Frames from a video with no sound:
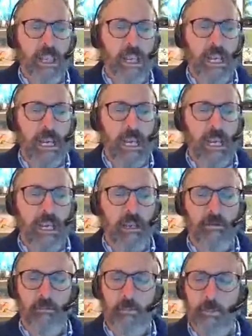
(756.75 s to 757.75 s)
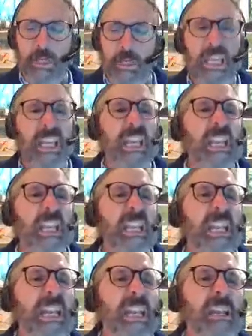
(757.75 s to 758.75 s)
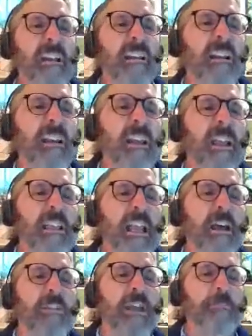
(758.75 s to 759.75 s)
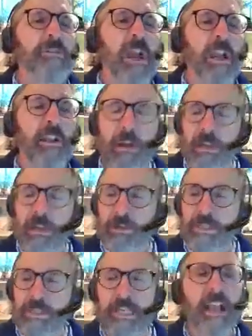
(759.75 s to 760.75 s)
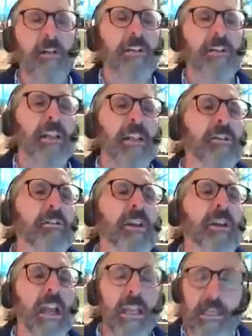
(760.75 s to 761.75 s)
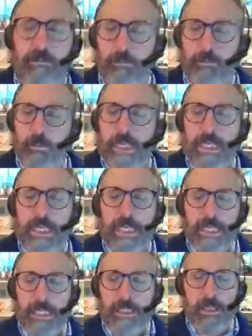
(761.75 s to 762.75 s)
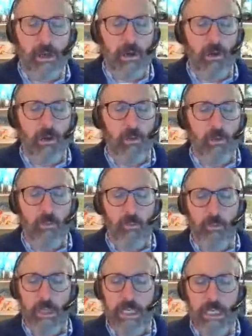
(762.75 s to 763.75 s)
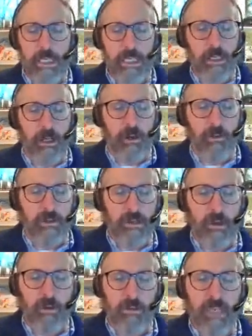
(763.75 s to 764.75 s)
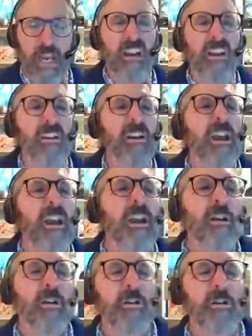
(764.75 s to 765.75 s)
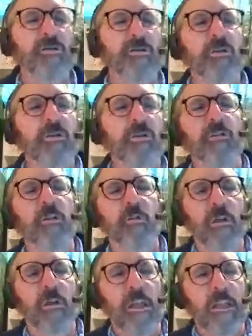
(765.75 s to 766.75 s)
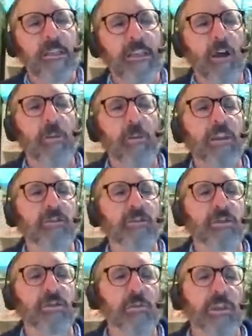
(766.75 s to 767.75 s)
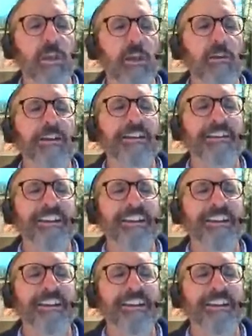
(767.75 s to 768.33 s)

And B, now that I'm talking about using a calculator, okay? B, no. B, no. So it's not going to hurt you if you tell me the truth here.